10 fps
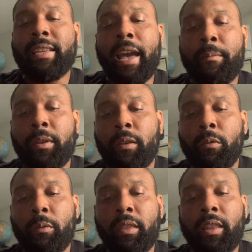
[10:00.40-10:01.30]
happened and
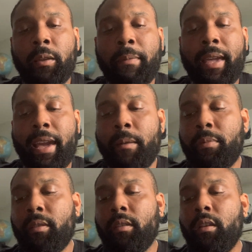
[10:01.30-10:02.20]
what we think may
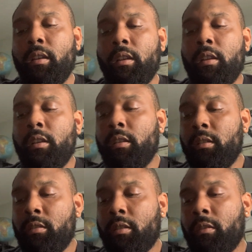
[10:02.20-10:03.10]
happen.
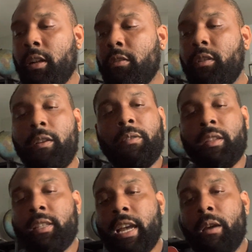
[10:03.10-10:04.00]
So underneath the
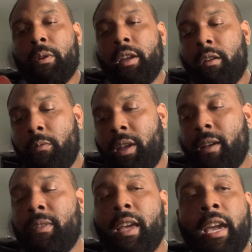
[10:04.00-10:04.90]
tower here, we
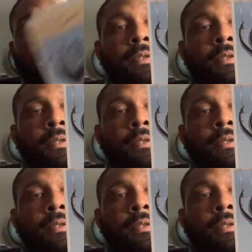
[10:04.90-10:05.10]
have the Eight of